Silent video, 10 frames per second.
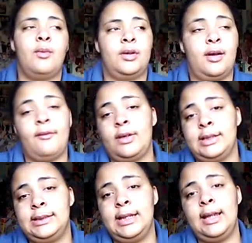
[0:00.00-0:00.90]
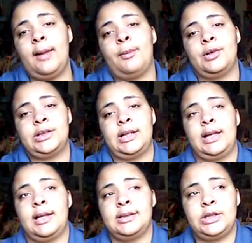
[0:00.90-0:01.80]
You're never gonna see that
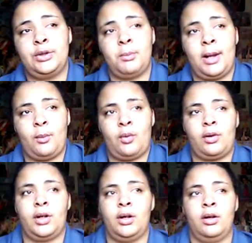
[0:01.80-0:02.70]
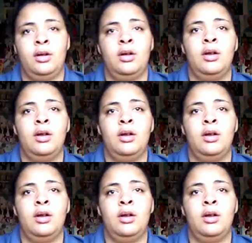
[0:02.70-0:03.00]
person again, so you might wanna